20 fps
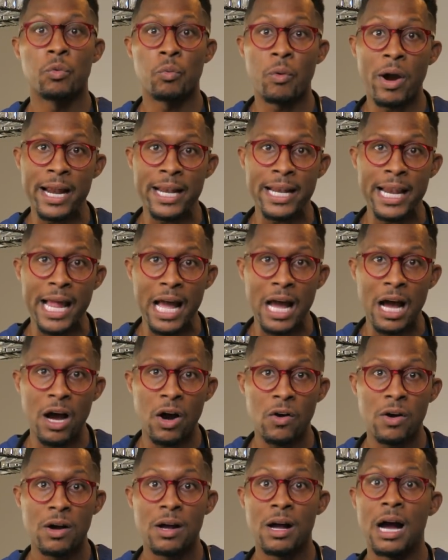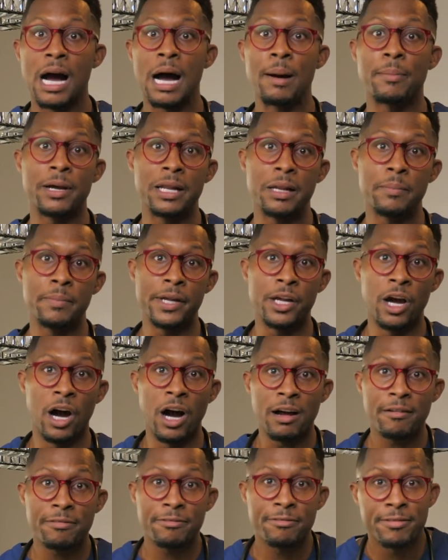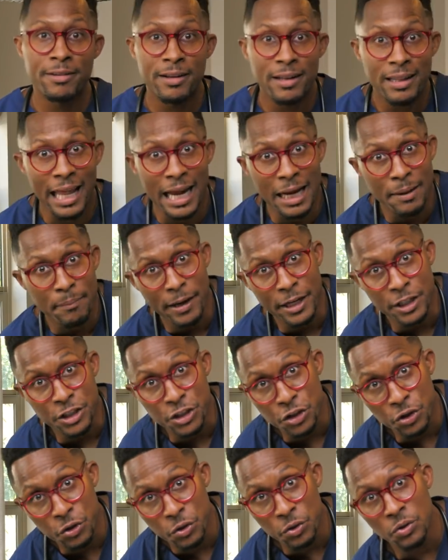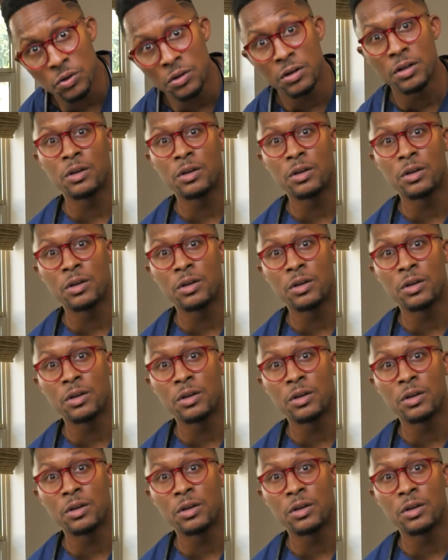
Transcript: Right now, I'm gonna be off like my shoe,